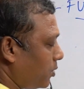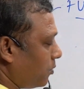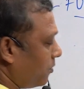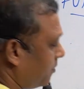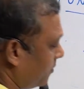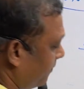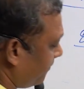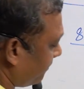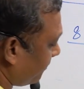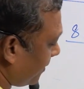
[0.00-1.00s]
2.
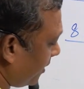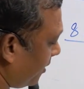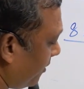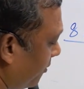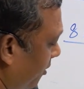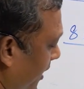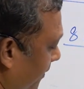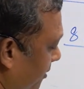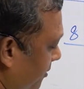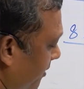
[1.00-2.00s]
Talk
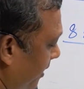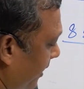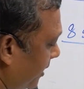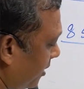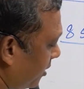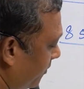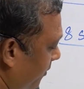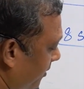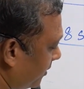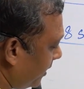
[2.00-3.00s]
about study note
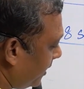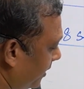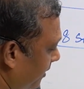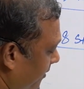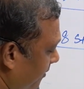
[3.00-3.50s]
number 3.